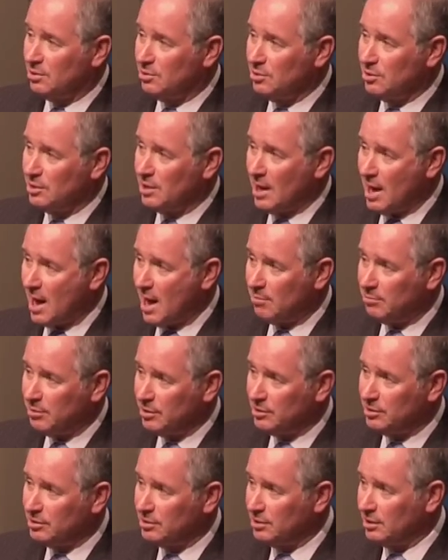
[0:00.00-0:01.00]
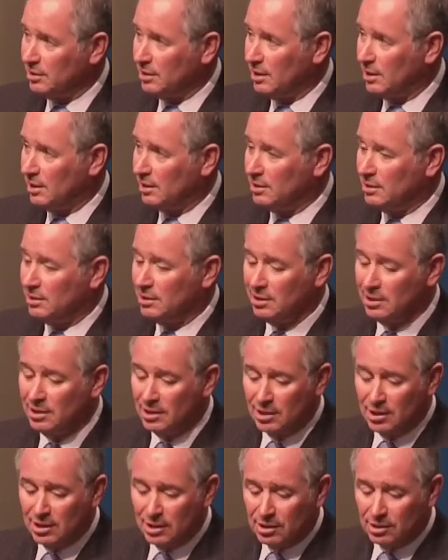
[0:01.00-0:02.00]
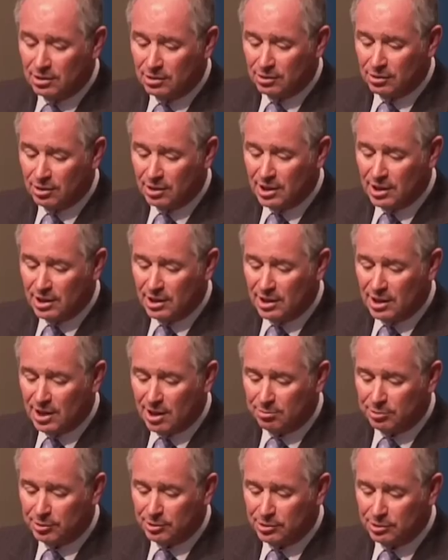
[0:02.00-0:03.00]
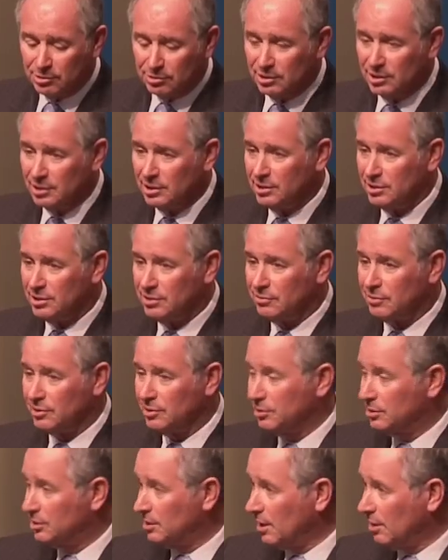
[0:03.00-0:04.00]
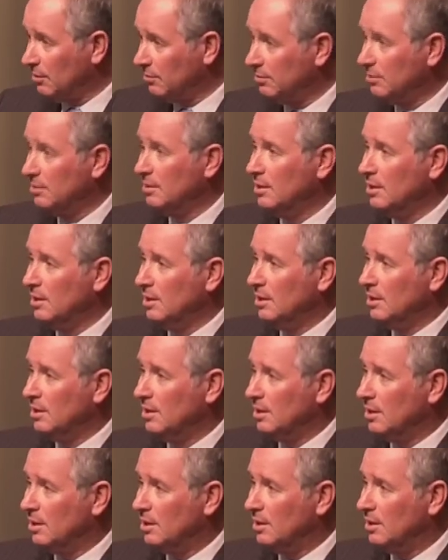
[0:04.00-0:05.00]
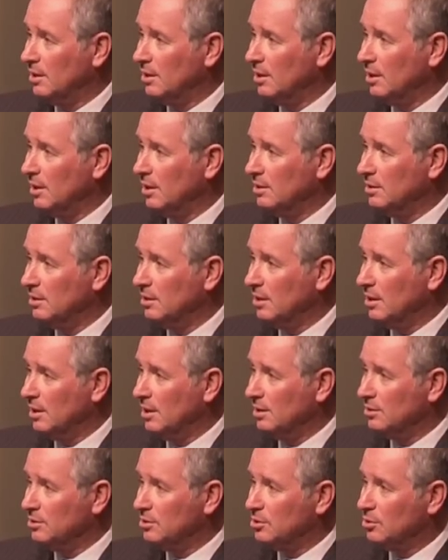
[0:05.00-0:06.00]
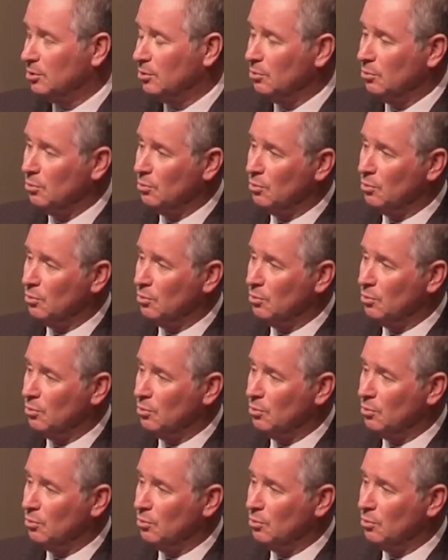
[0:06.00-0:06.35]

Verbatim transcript: good habits and looking at opportunities for yourself. Uh, and, and so